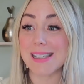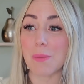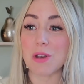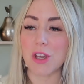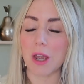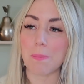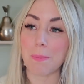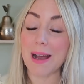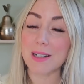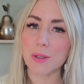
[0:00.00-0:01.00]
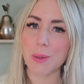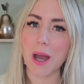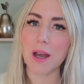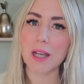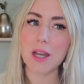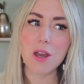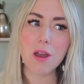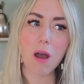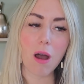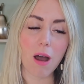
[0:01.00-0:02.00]
And when you go back to work,
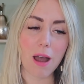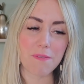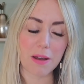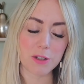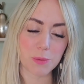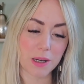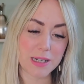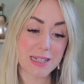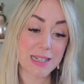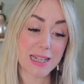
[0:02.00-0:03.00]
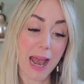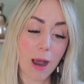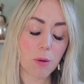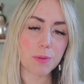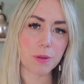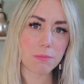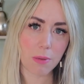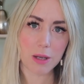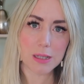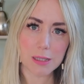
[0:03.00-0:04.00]
I found it's when I needed the help the
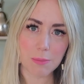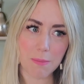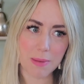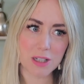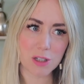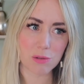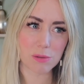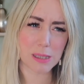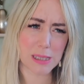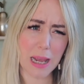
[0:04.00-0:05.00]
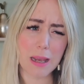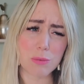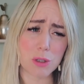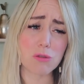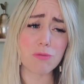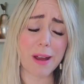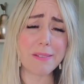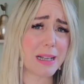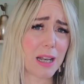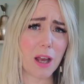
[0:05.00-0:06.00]
most. My mental state was
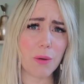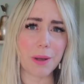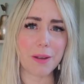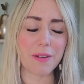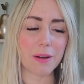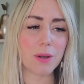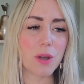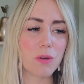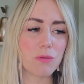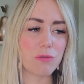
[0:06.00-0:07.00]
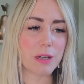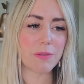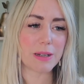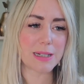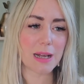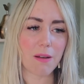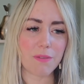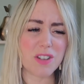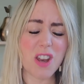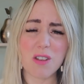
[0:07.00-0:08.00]
very low, and I felt really, really
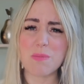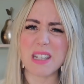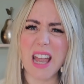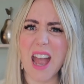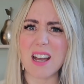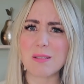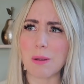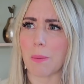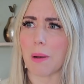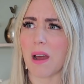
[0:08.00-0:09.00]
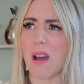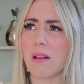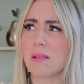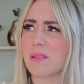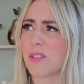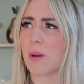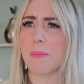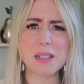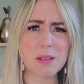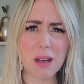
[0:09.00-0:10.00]
tough, and nobody cared. People were like, oh, have you gone
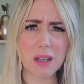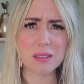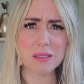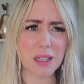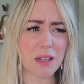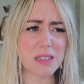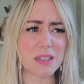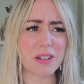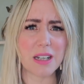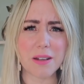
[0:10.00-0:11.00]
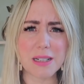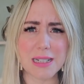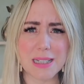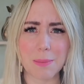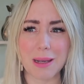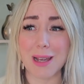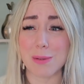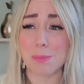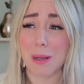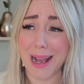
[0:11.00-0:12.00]
back to work? So I didn't really notice. And I'm like, it
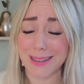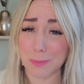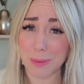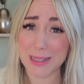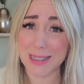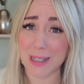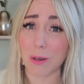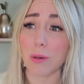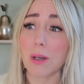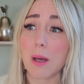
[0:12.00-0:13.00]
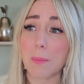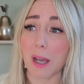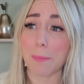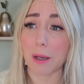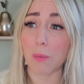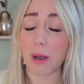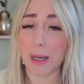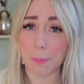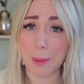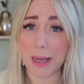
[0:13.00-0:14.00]
was as big a deal becoming a
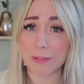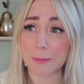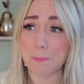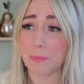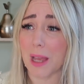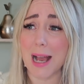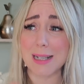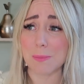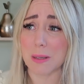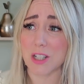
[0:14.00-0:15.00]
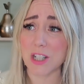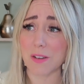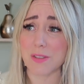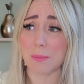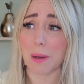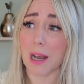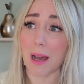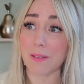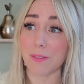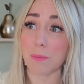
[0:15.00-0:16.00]
working parent, as big a shift in my
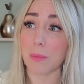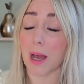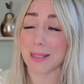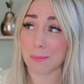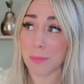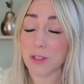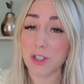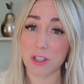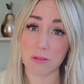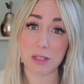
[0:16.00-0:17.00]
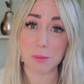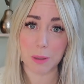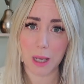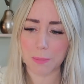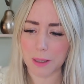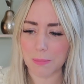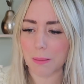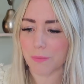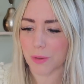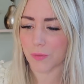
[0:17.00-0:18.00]
life, and as emotional as becoming a
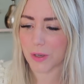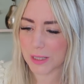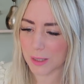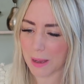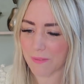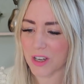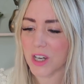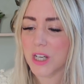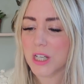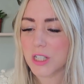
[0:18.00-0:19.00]
mum for the first time ever.